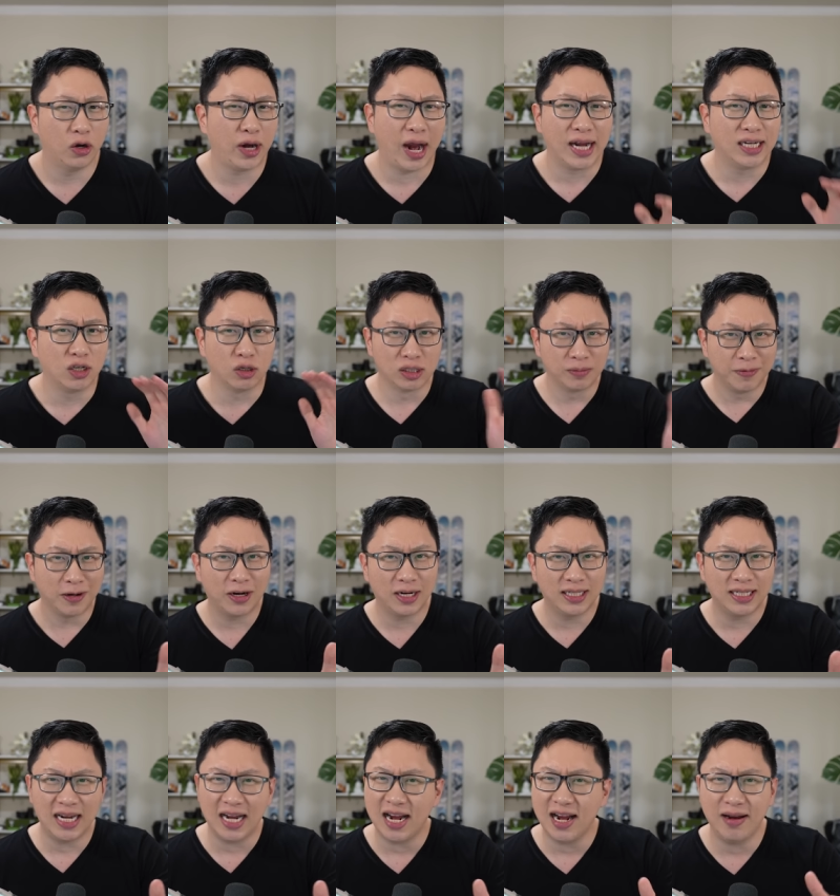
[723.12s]
Okay, so Spill the
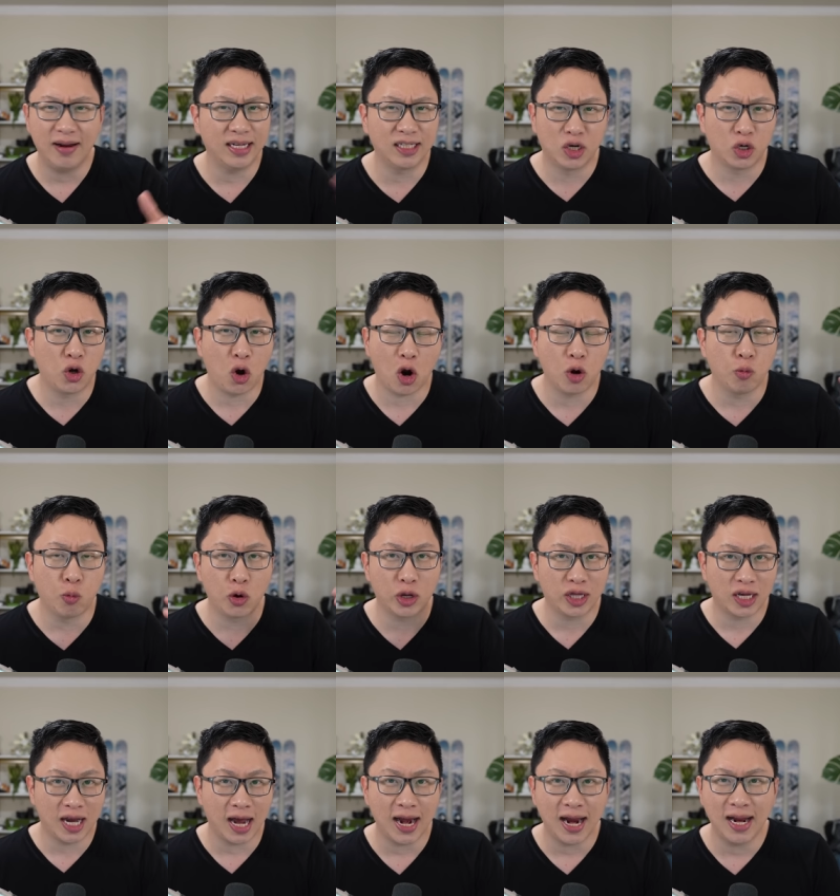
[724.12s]
Tea, is the card
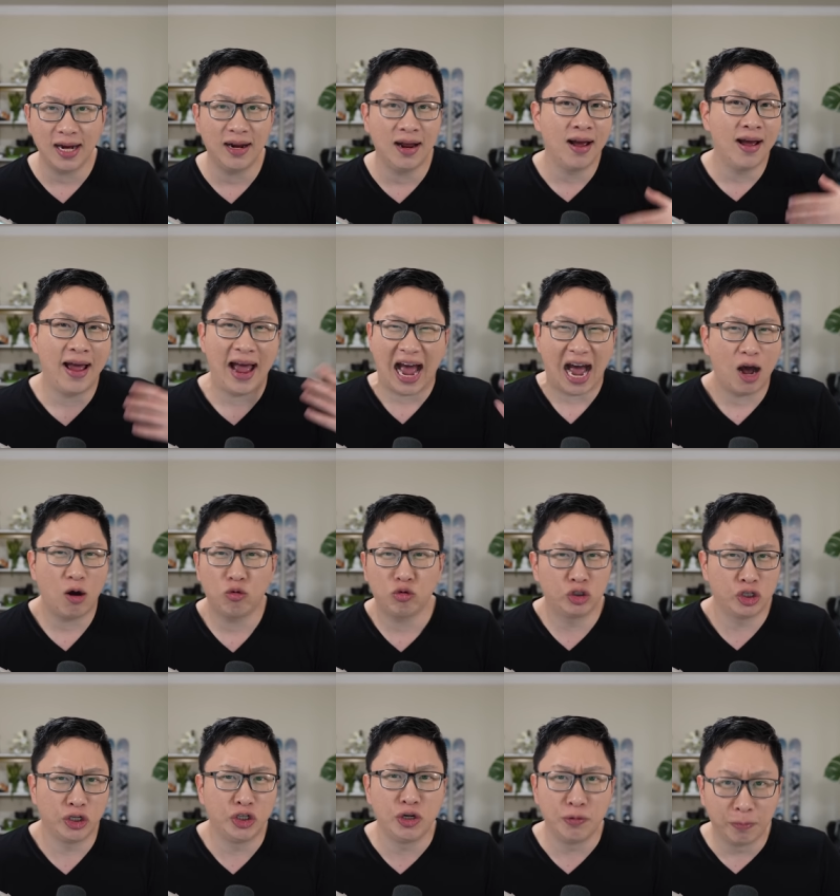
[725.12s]
worth getting? How
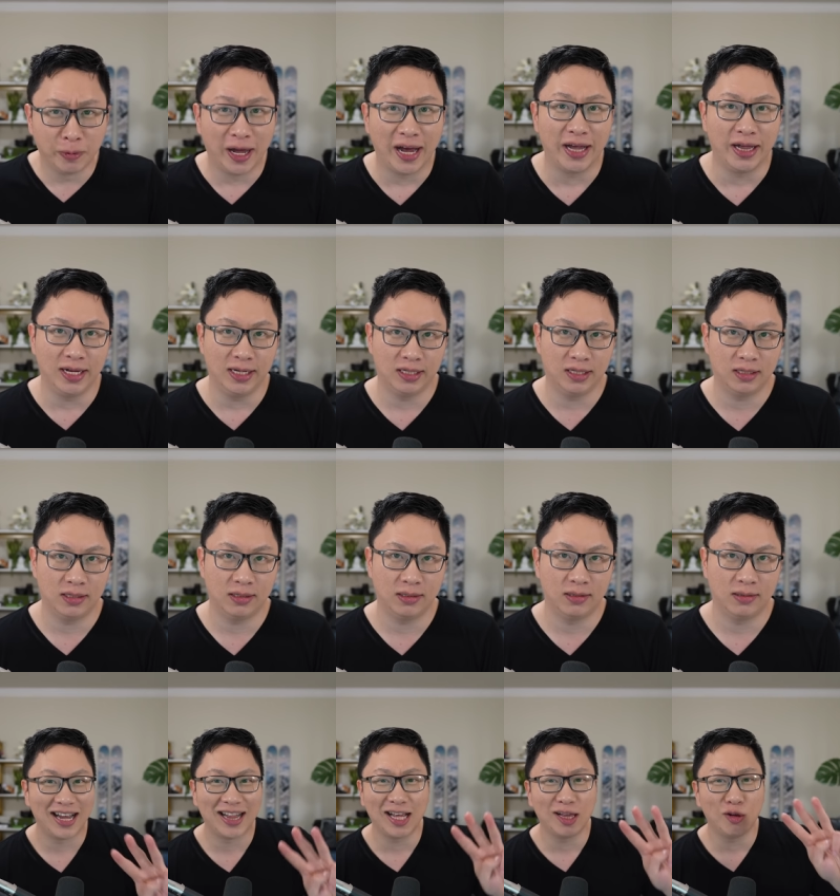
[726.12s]
should you play this?
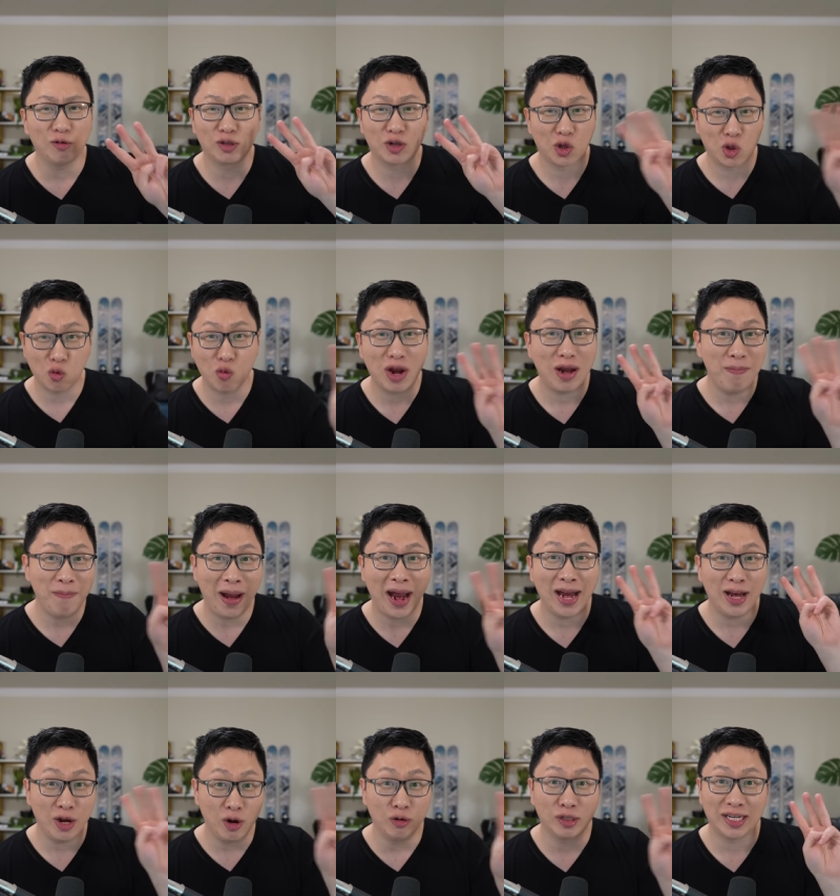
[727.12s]
I think there's three
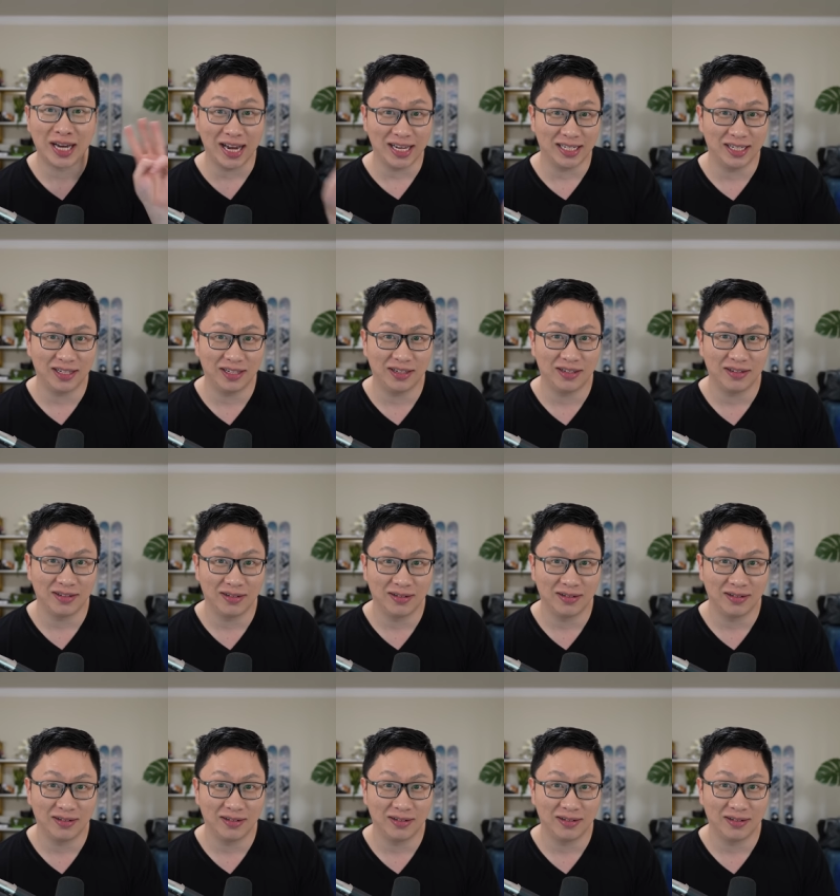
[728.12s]
main use cases.